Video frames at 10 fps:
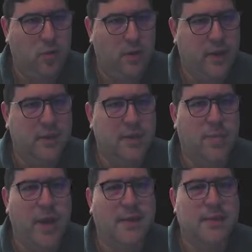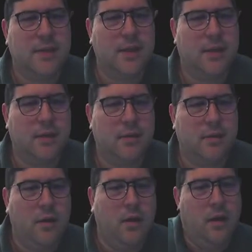things to pass in,
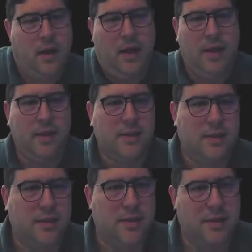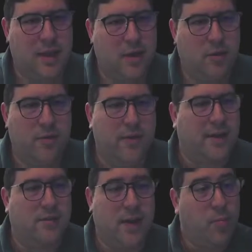and this is just standard
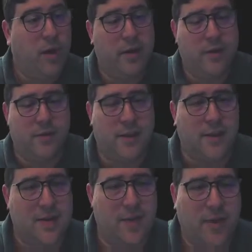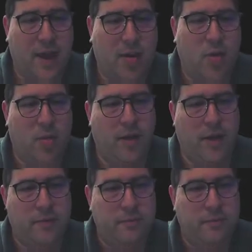refactoring. I probably could have done this off camera, but